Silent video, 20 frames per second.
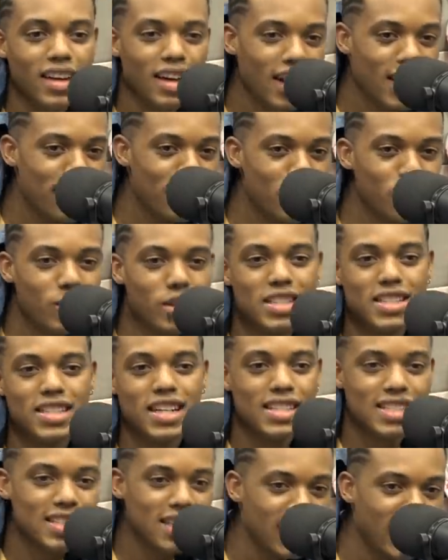Have you
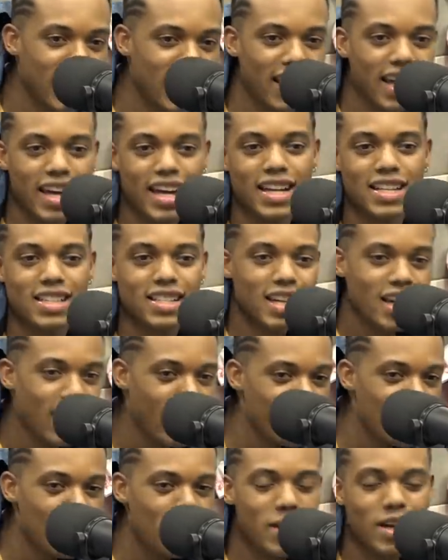adjusted, they ask?
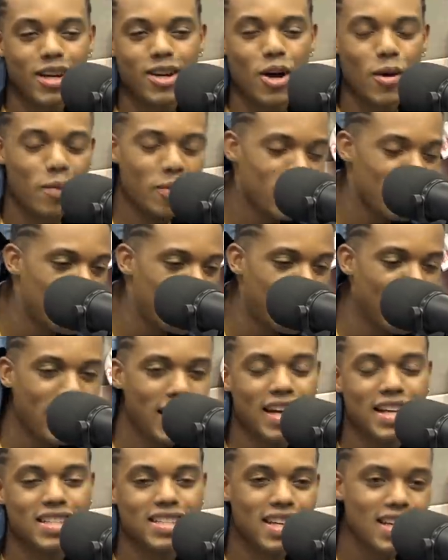How you been coping the
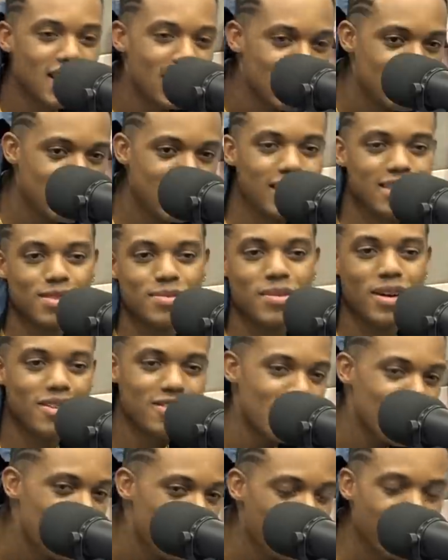past six
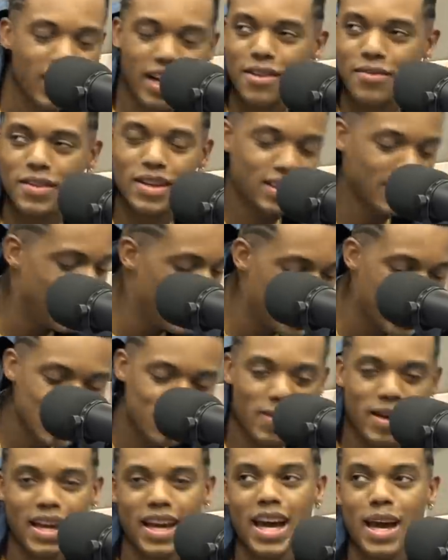months with everything that's
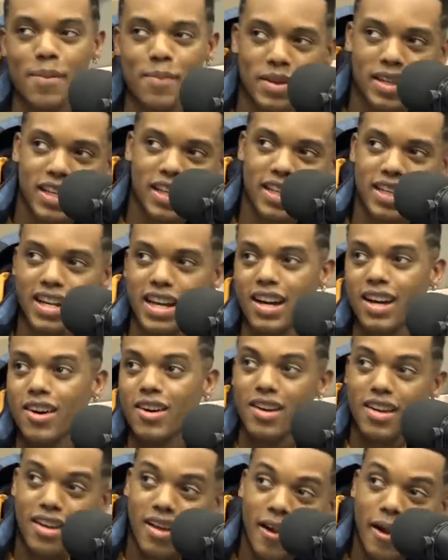been happening
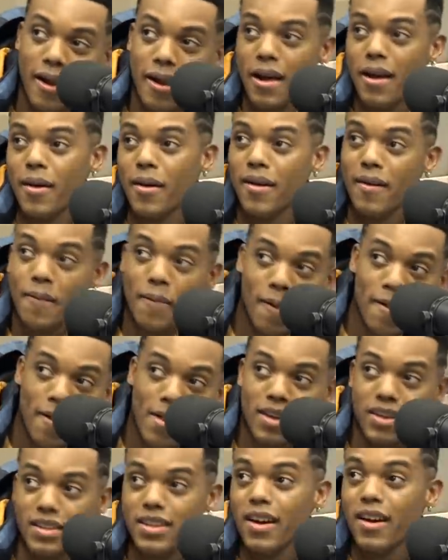now? Uh,
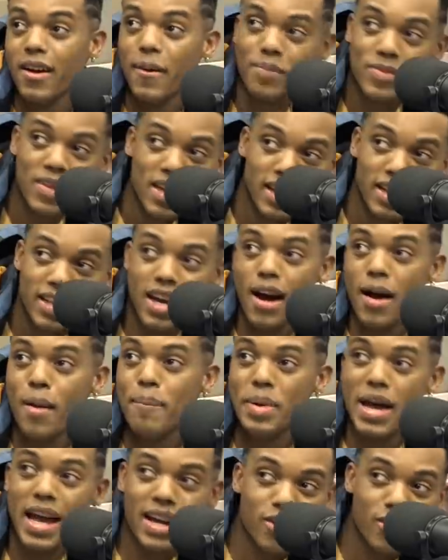yeah, now
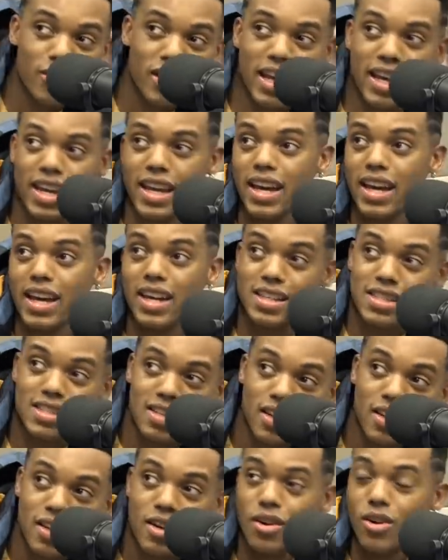I'm back on they
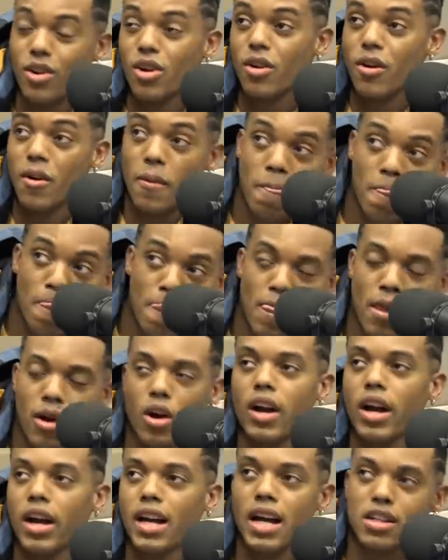ass. Hold on,
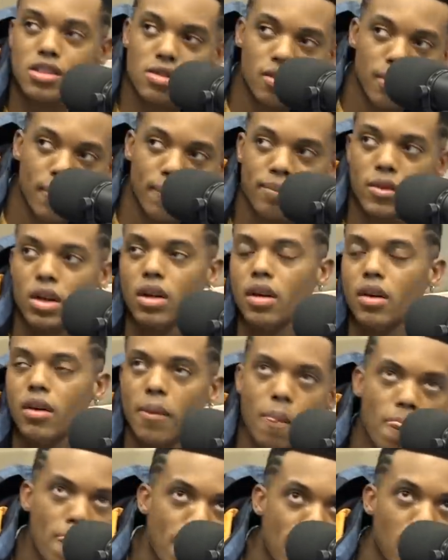all right, got you. Uh,
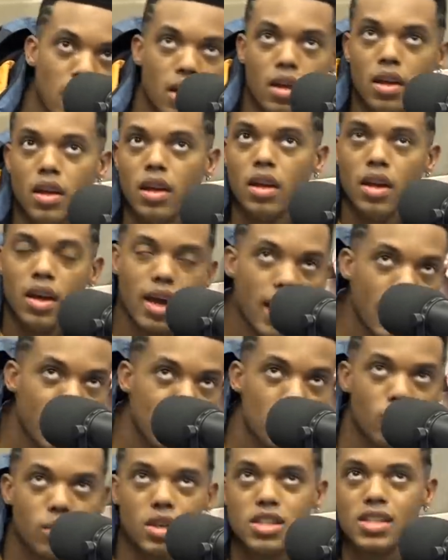have
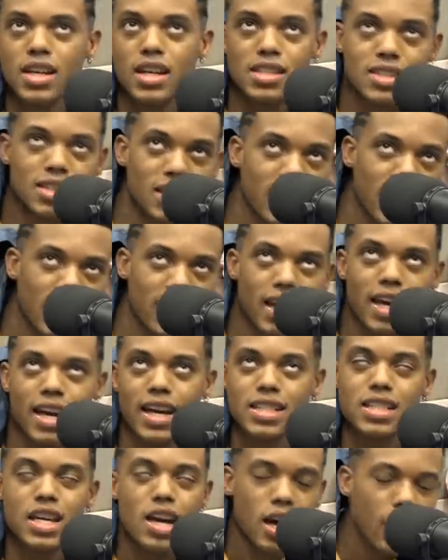you adjusted, they
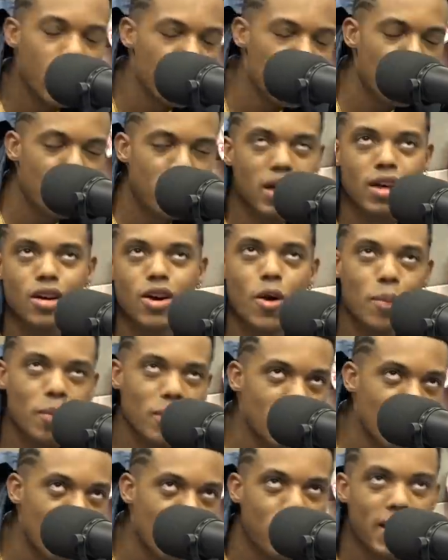ask? How you been
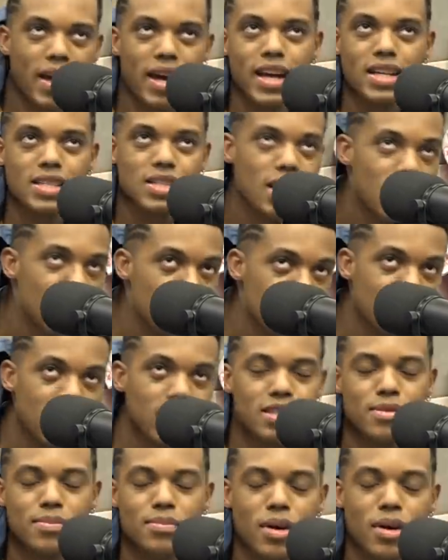coping the past six